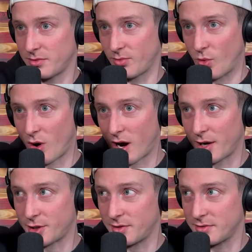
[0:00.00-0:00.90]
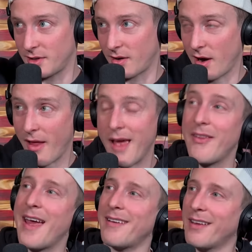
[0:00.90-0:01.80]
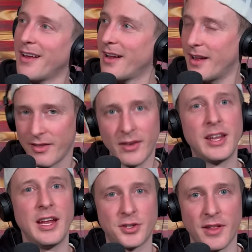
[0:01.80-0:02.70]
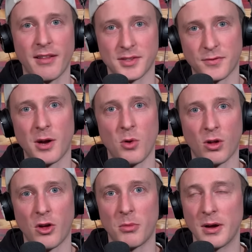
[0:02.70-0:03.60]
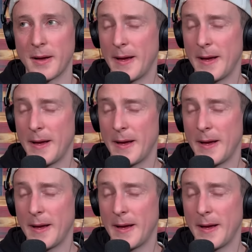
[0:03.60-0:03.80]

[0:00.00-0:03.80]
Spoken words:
watching, you know, the teacher that's from Oklahoma.